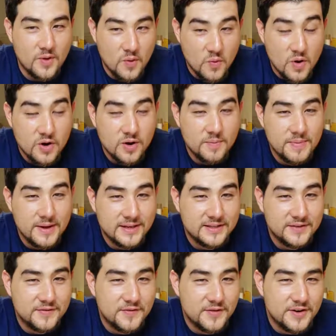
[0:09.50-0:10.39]
Welcome back
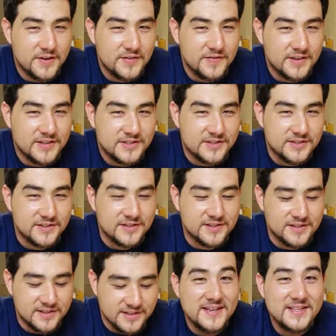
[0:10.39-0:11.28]
to Foodie
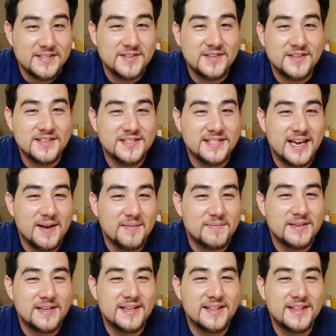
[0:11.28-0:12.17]
Adventures. These are the
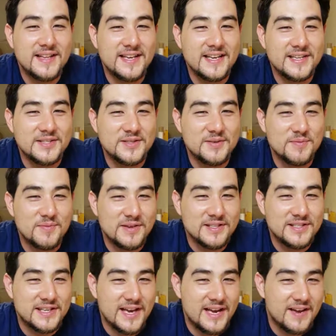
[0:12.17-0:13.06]
top ten things you
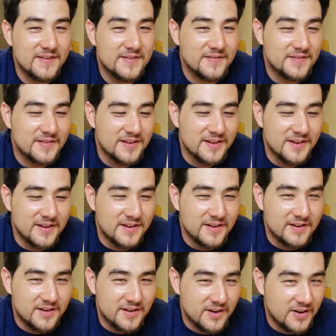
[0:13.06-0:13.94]
must have
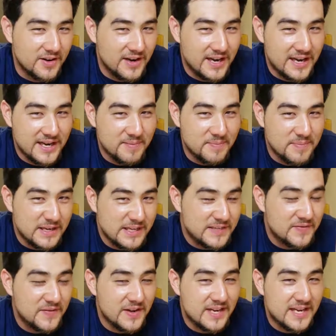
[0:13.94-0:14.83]
on any
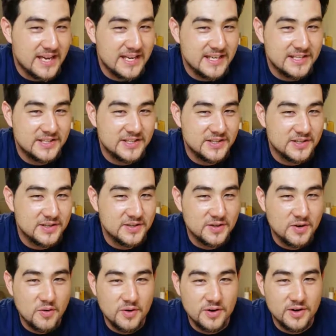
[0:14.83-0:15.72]
beach vacation,
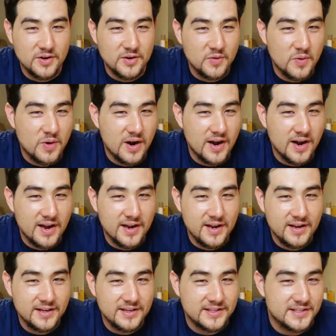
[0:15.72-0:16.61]
going to
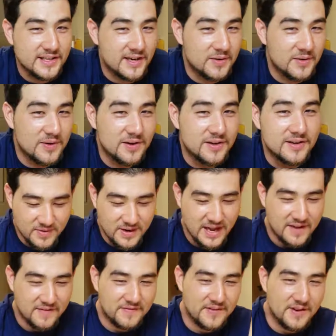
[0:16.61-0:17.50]
Hawaii, et cetera. We
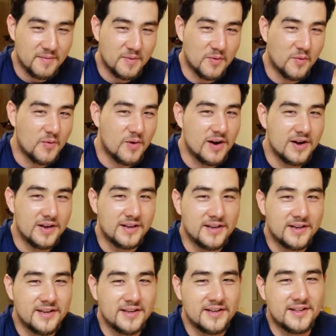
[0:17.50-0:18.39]
have number
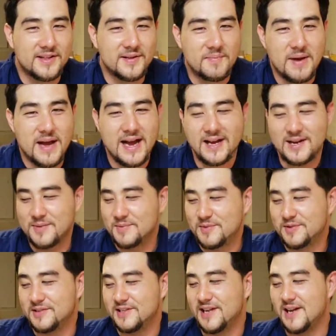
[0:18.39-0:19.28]
one, the
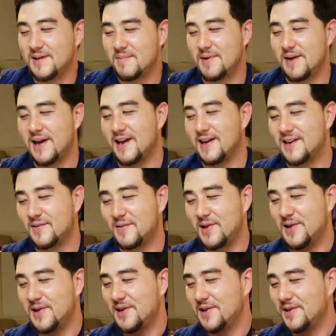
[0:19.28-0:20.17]
packable day pack
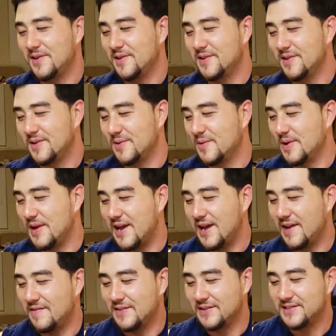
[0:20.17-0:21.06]
right here. You want to
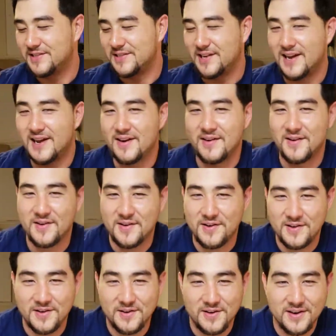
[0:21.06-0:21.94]
have this to carry all
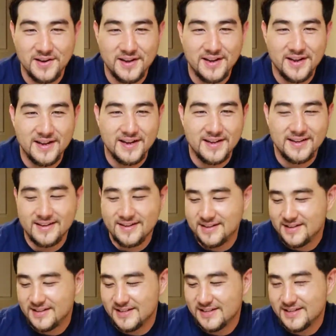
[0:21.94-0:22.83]
your
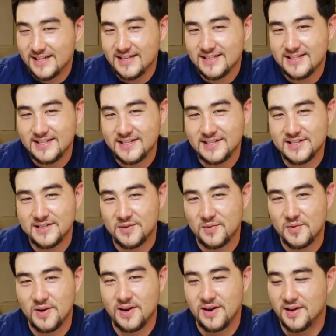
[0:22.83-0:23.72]
necessities
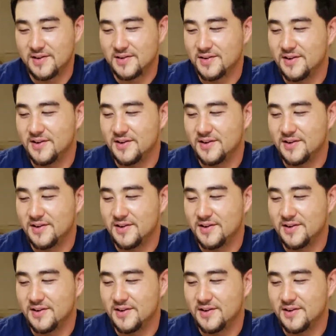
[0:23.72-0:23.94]
around.